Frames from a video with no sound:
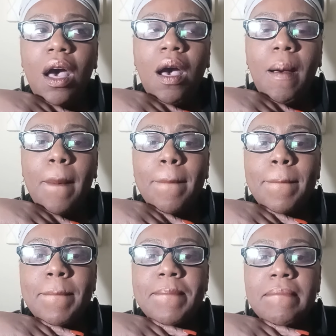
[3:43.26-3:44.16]

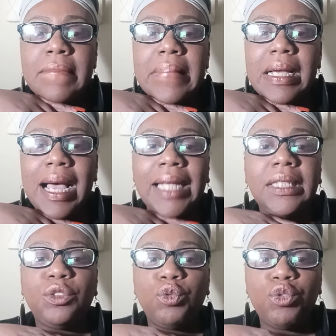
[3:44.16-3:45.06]
um I
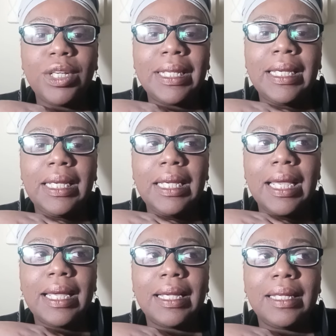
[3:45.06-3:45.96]
just really,
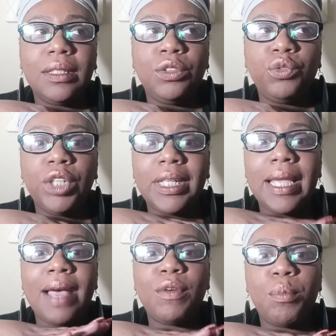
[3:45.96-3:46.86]
you really
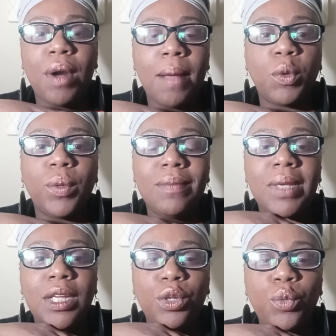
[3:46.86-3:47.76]
have a problem with
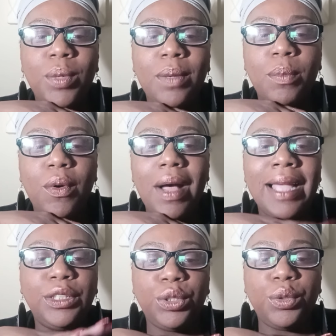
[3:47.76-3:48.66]
meeting new people.
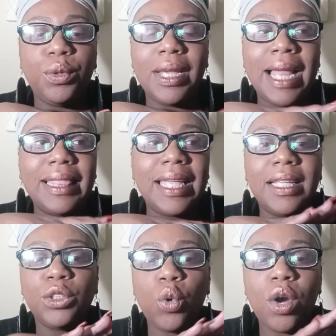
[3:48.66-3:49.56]
I do, and I
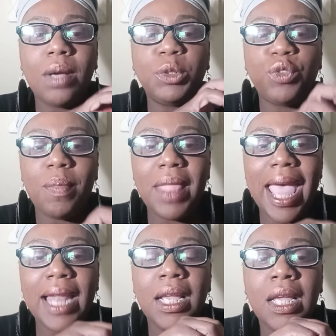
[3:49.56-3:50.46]
think it's all comes from
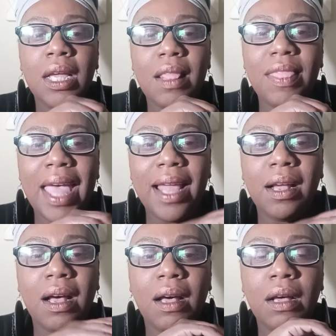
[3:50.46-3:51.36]
that that
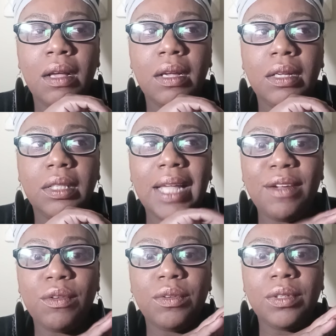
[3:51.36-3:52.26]
that